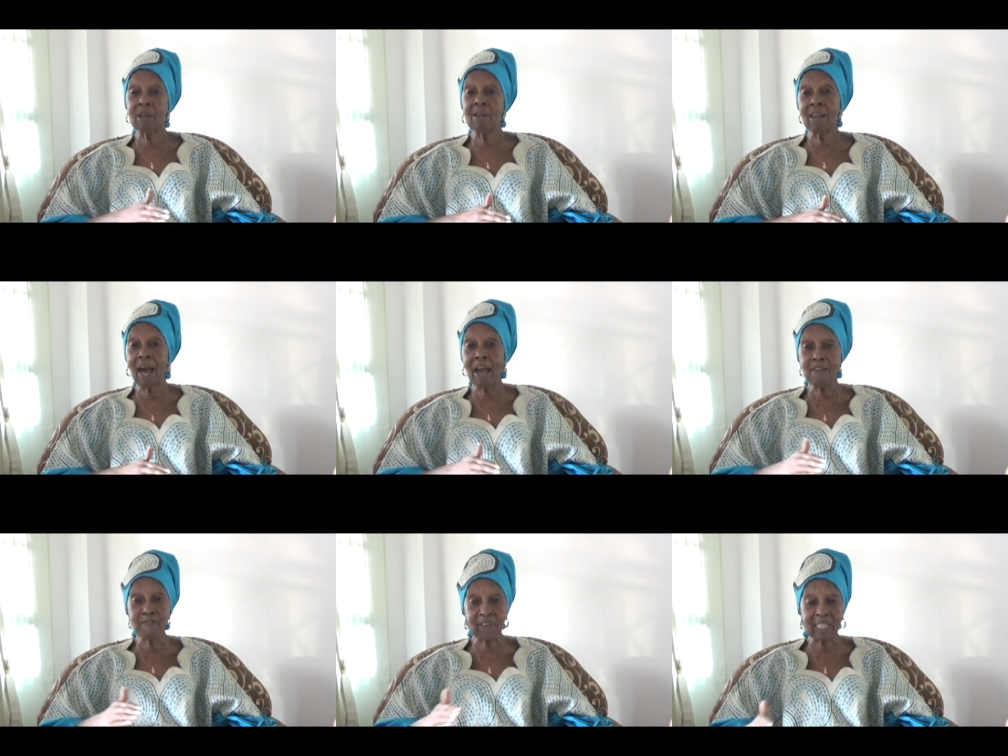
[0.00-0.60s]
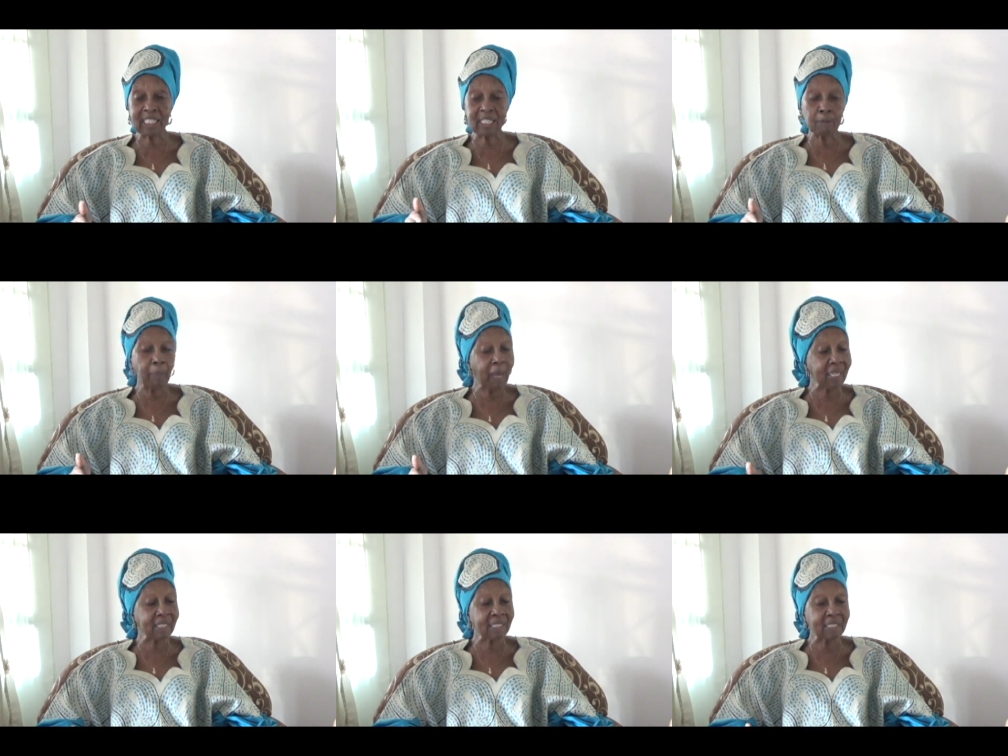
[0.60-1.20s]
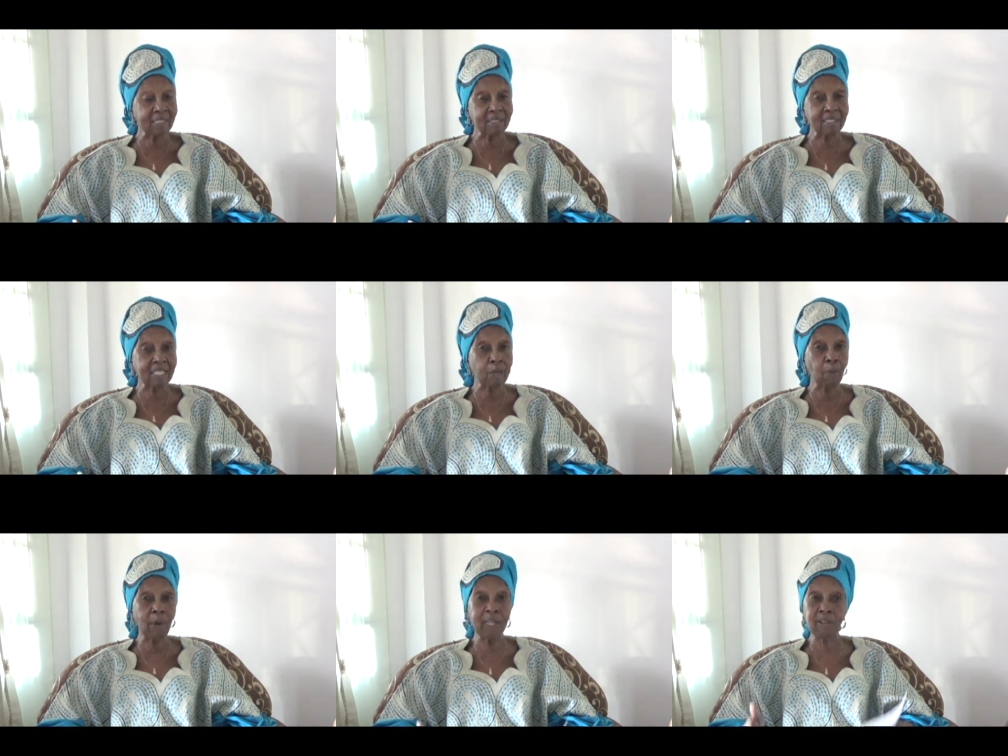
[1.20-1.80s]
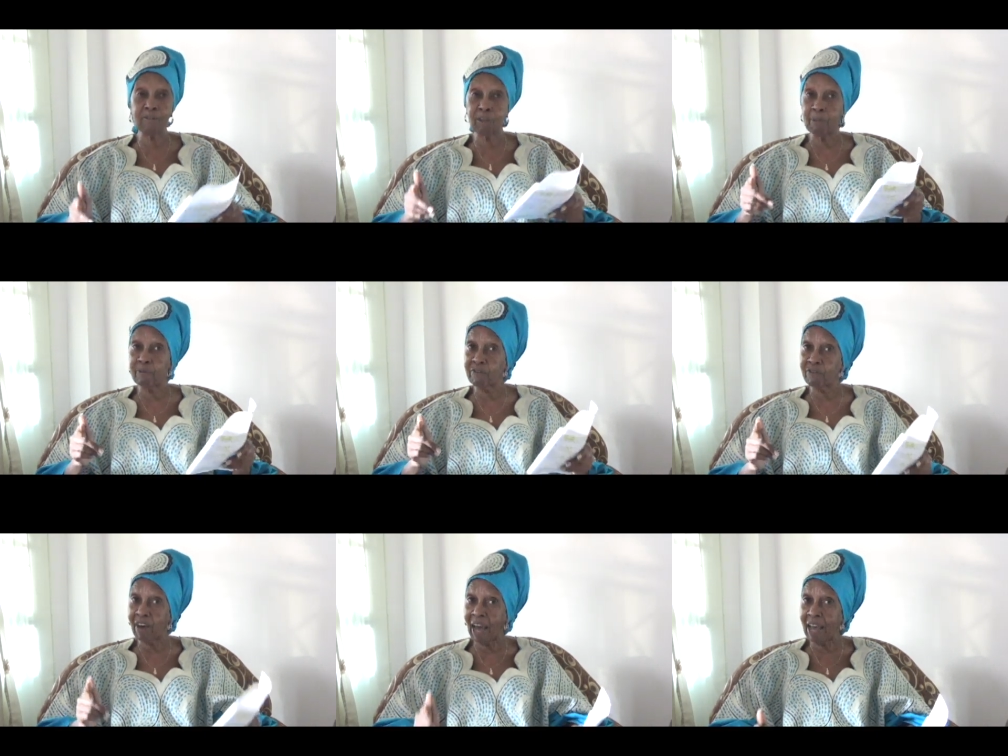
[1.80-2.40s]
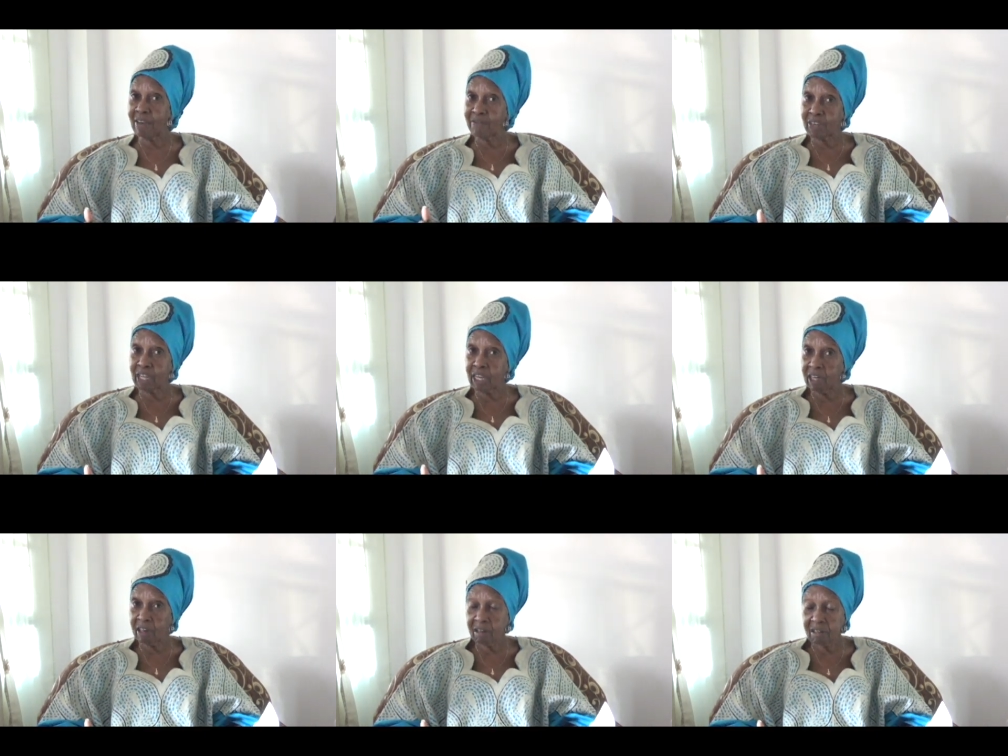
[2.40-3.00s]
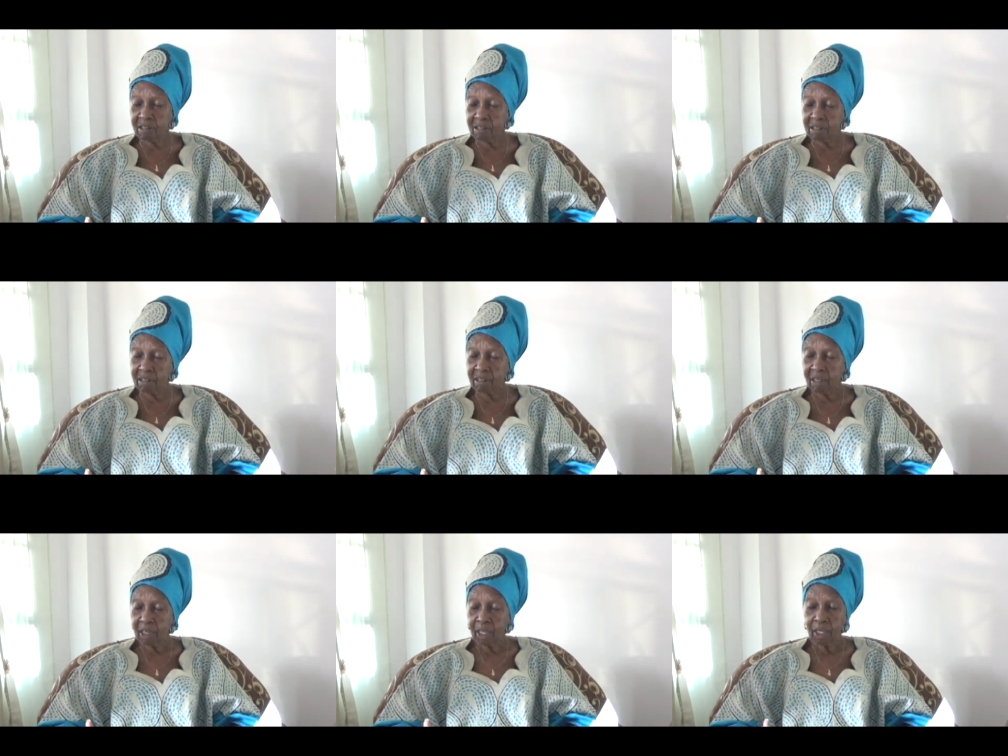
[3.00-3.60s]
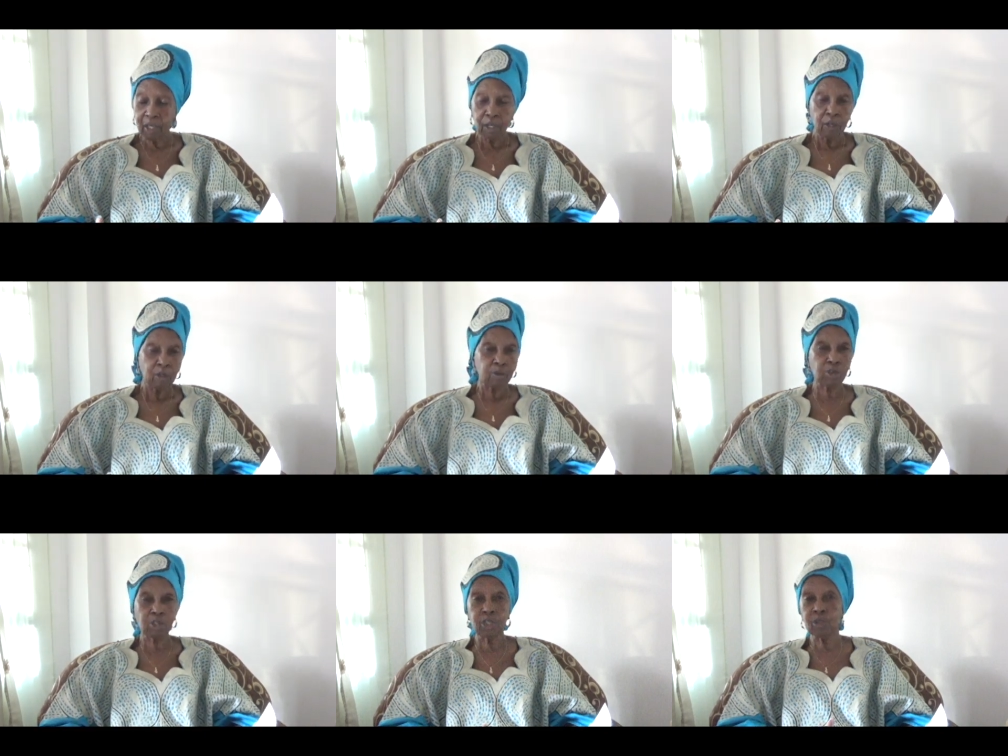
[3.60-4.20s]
So their life expectancy went from five years